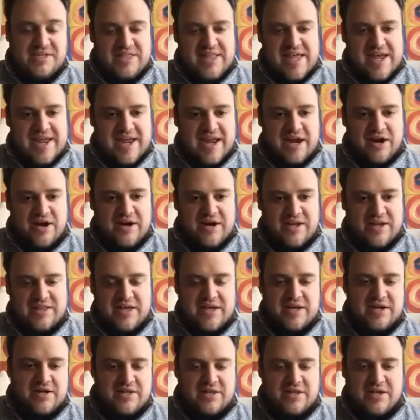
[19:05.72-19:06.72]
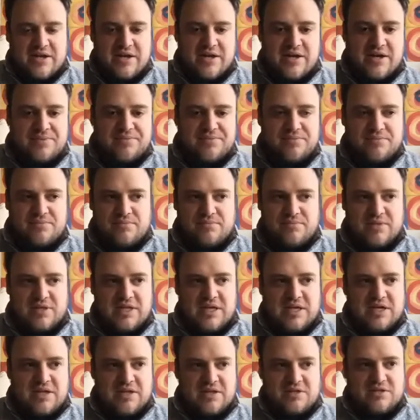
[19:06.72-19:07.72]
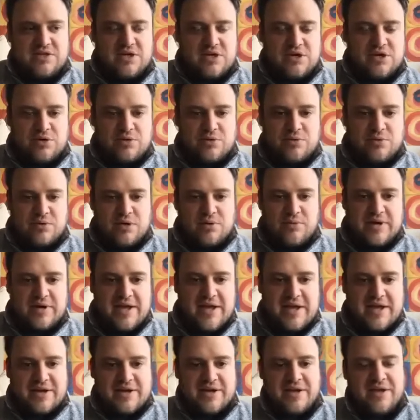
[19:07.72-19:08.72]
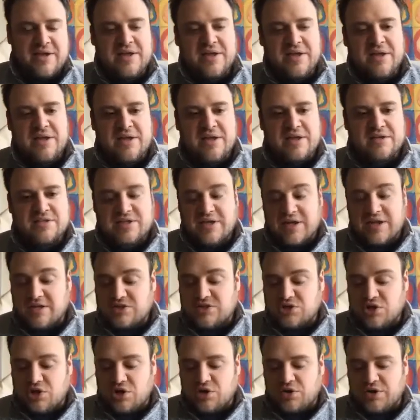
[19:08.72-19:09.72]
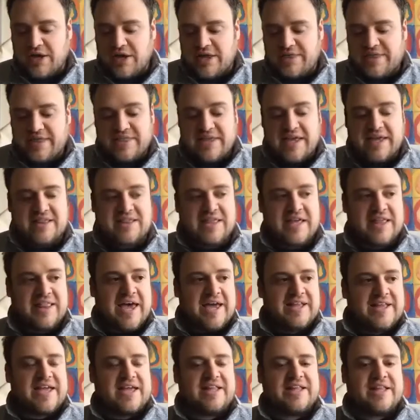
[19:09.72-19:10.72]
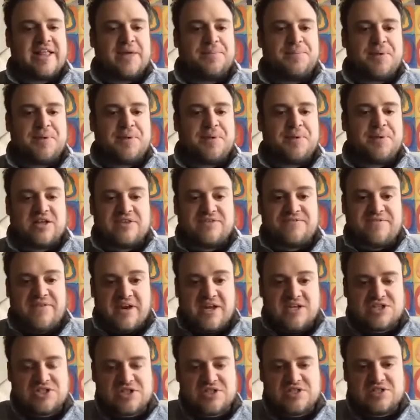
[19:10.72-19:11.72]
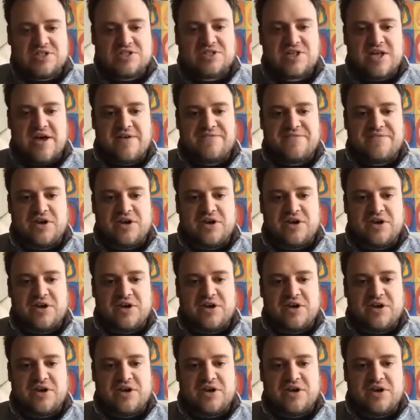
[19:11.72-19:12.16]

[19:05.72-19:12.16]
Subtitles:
that carrot at the end of the tunnel or whatnot to get it sold. And then they like that, and they like picking out the finishes and stuff.